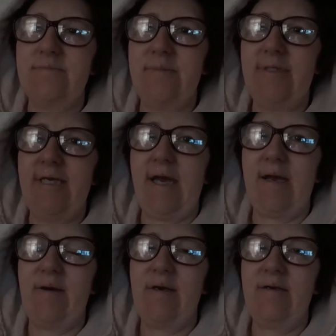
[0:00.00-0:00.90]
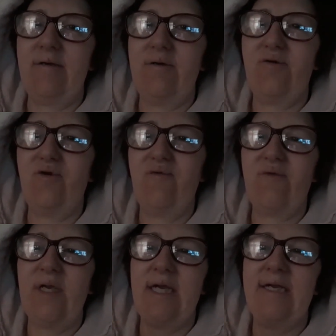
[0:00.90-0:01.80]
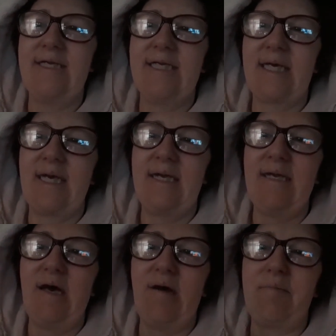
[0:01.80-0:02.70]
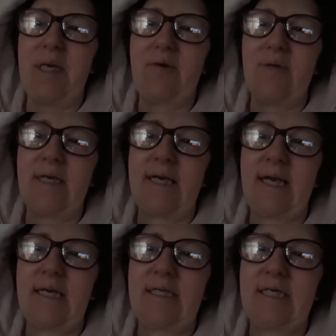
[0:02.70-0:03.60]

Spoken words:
Yeah, hopefully today I'll be going to get a